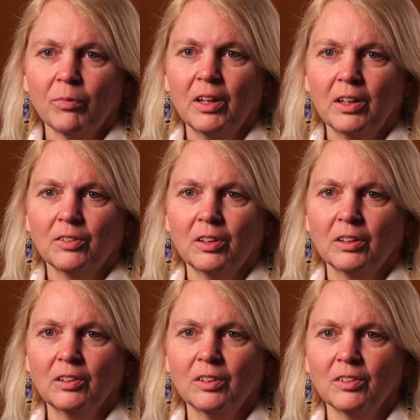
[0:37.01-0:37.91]
has
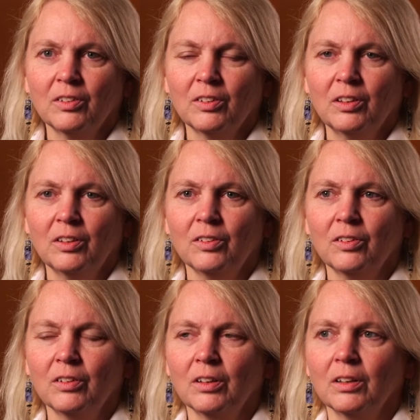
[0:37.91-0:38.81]
Huntington's disease
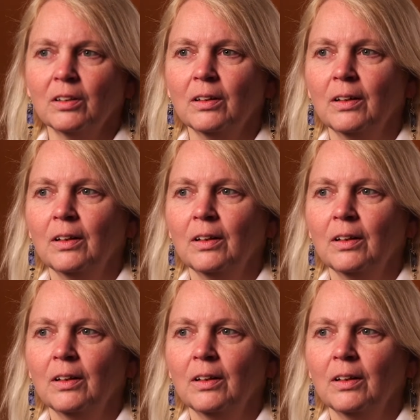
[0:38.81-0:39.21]
and